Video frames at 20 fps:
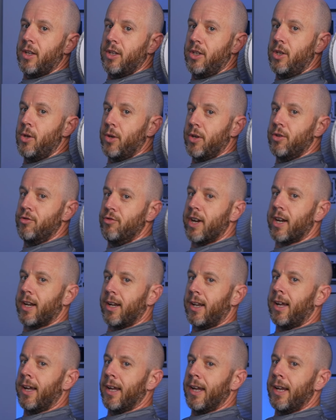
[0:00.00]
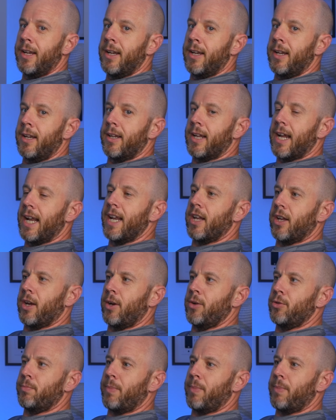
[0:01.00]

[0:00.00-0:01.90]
you can recline and it goes